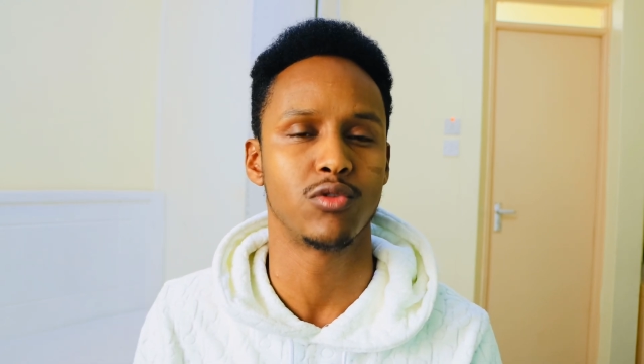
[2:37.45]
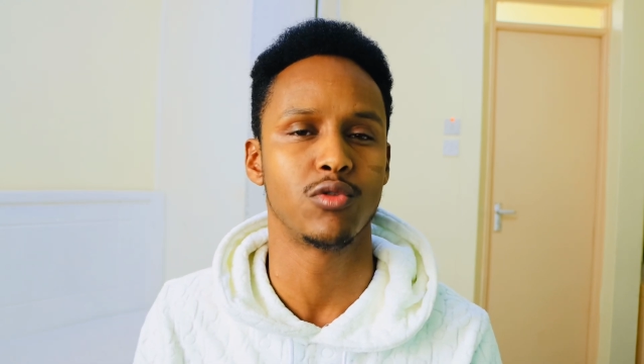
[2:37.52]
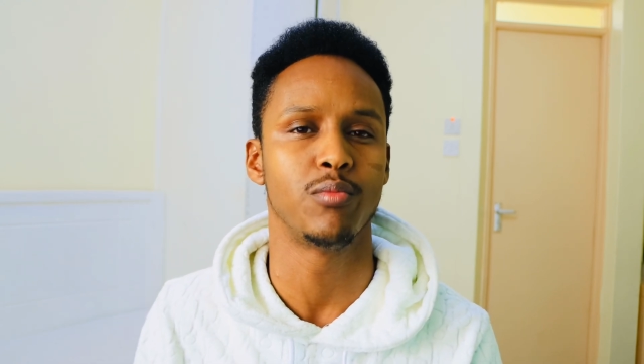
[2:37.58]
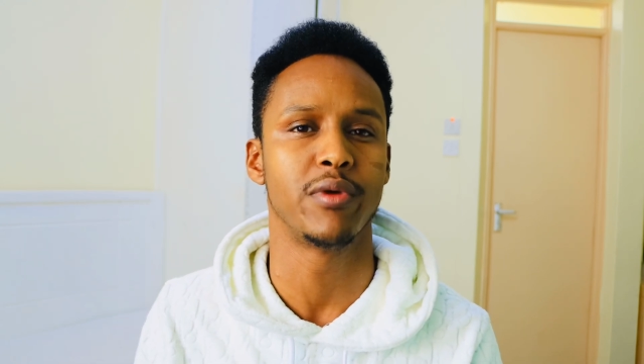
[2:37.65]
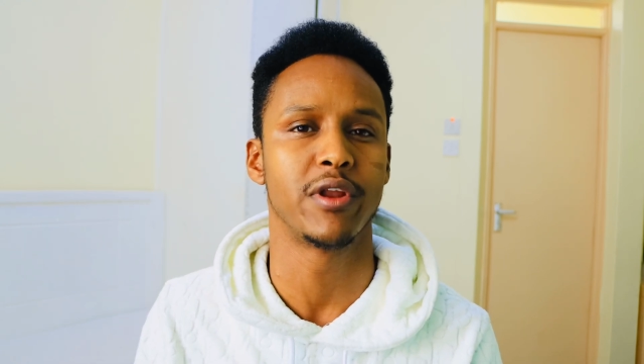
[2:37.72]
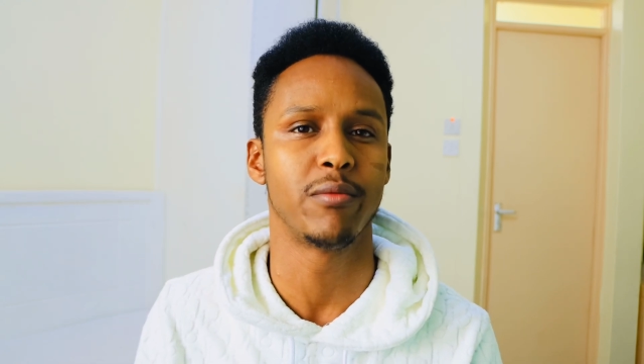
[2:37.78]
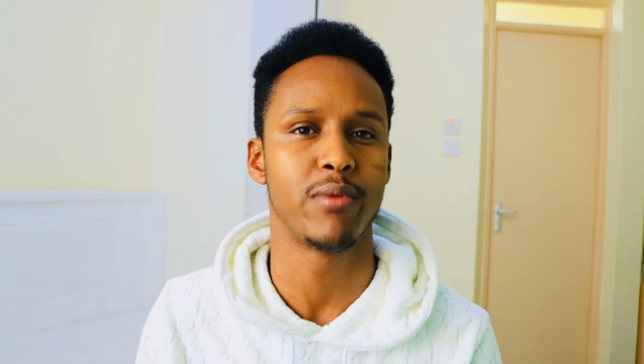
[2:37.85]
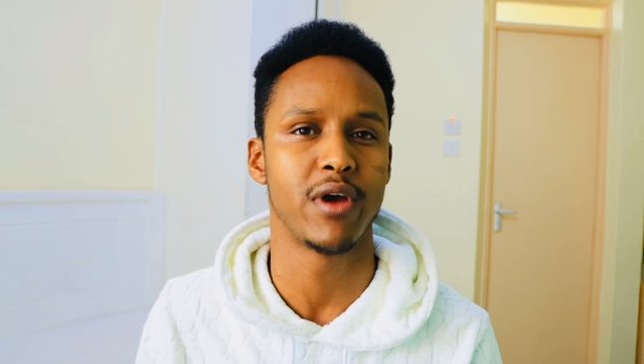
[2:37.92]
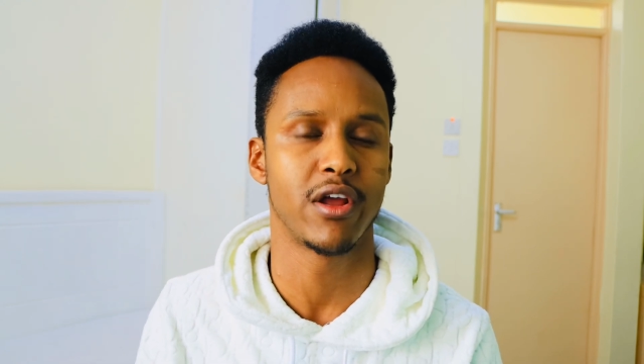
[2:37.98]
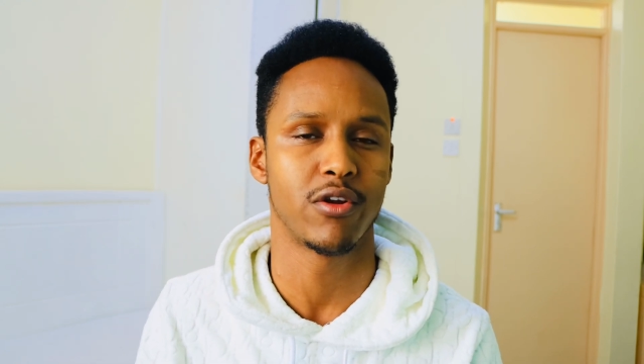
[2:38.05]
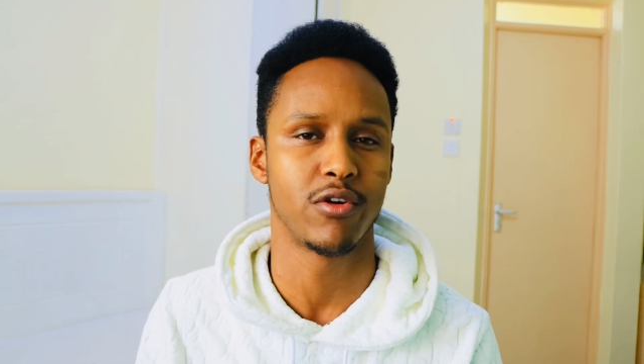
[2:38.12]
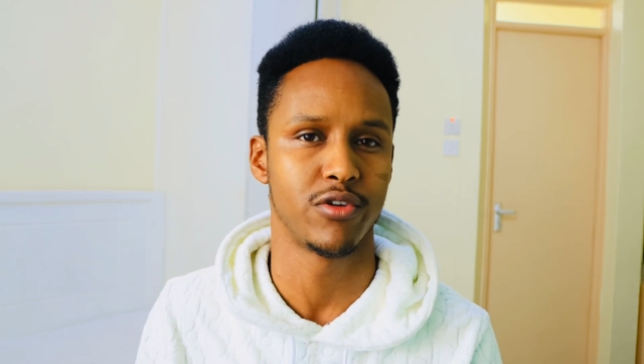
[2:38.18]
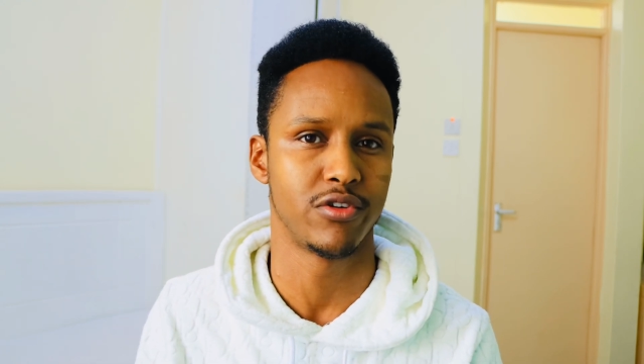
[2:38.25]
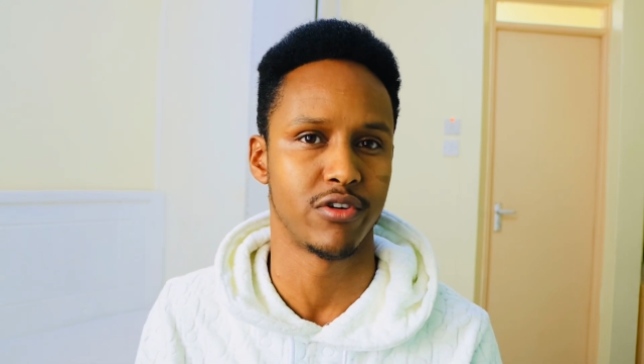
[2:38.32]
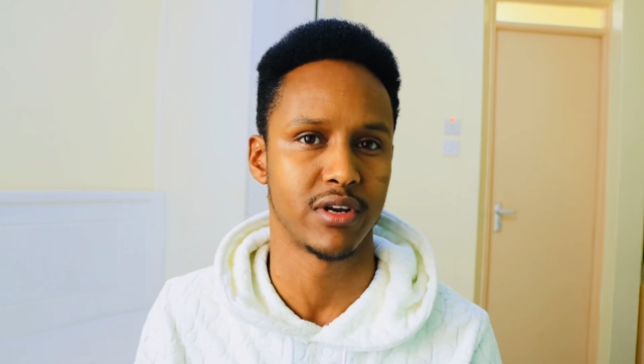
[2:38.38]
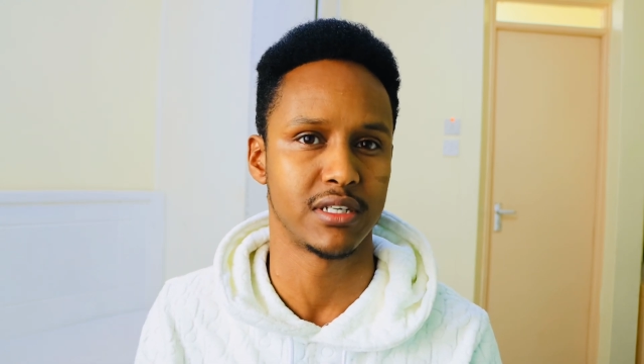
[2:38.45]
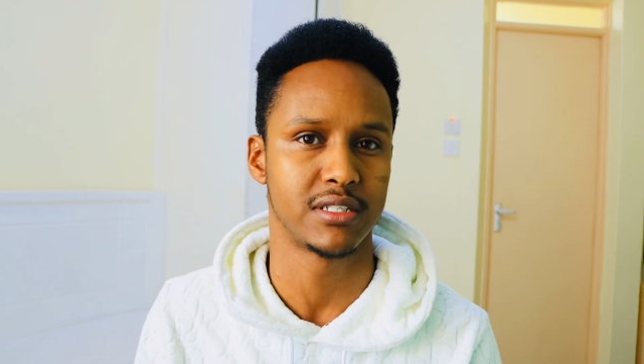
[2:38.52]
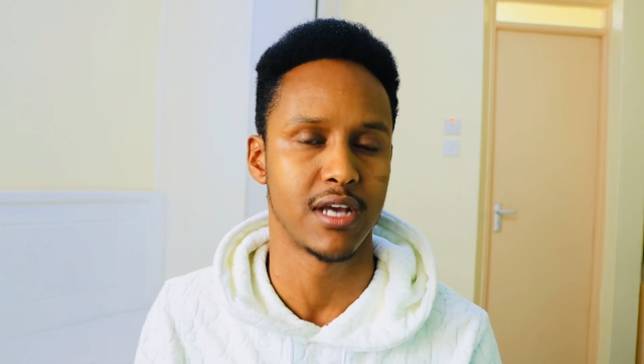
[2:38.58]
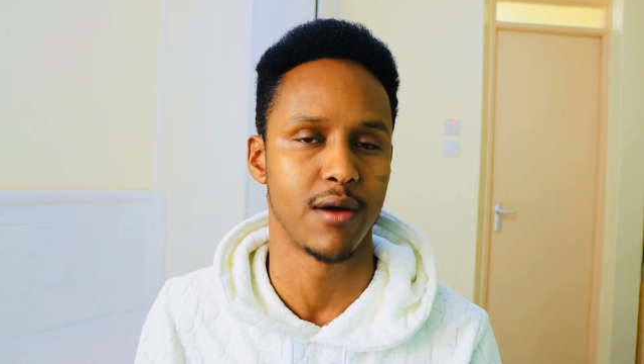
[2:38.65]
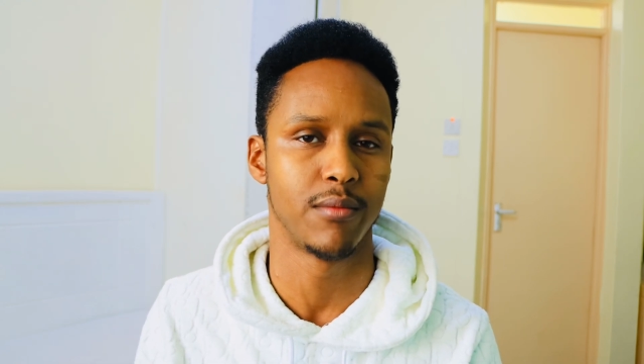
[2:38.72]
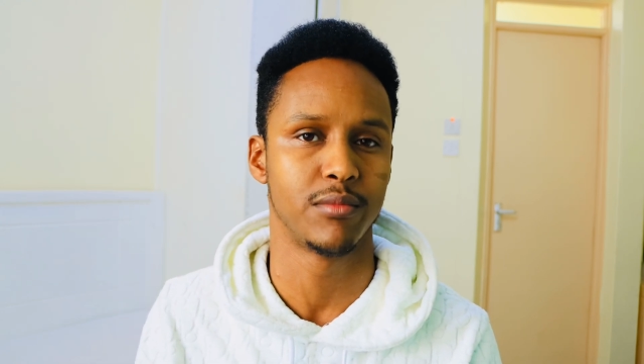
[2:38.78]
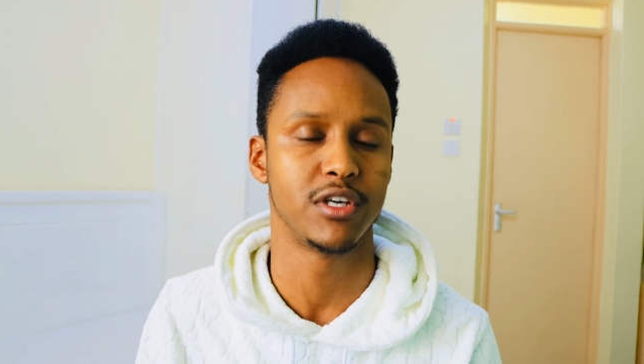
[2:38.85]
to prepare on your
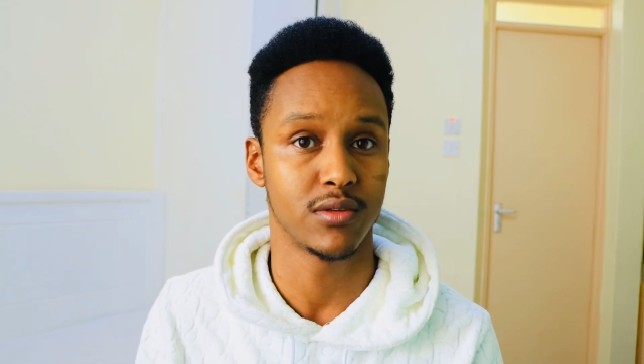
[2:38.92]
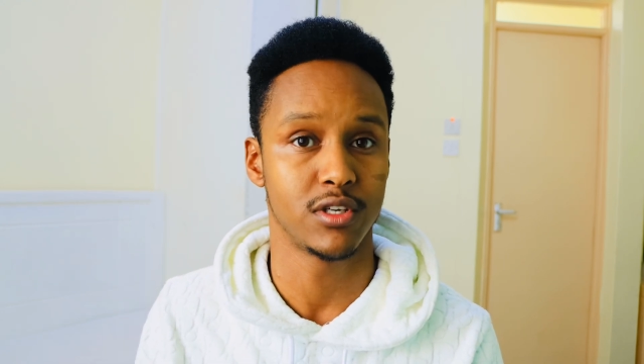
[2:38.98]
exam.